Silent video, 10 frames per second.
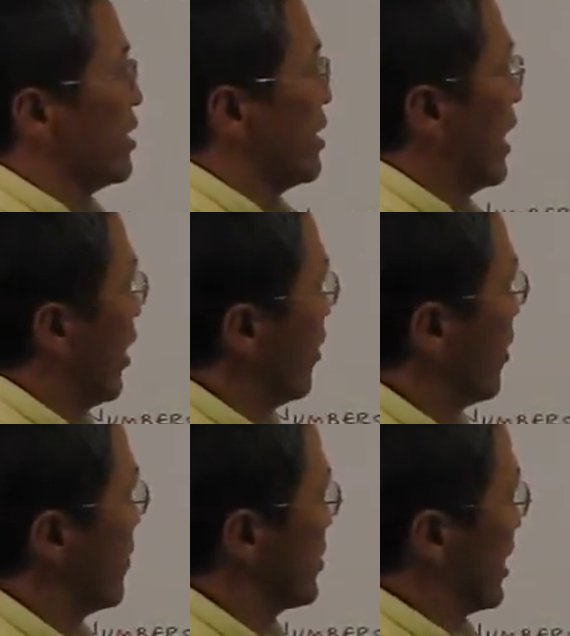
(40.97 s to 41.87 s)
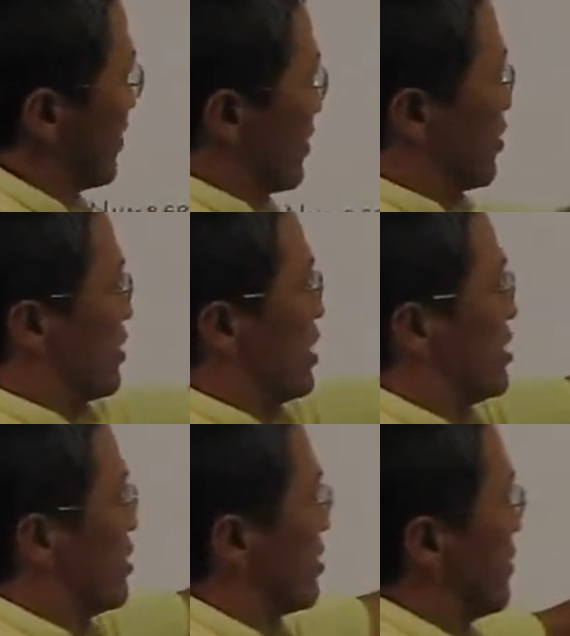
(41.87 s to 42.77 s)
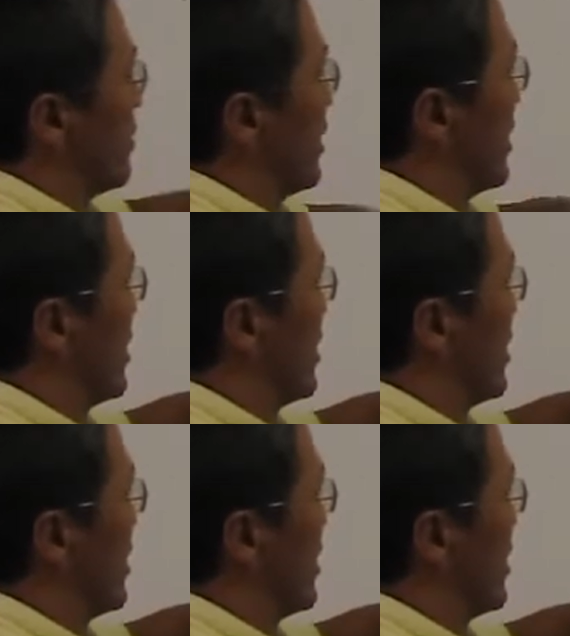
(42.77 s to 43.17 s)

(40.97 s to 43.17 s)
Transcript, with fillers: Now, normal scientific notation looks something like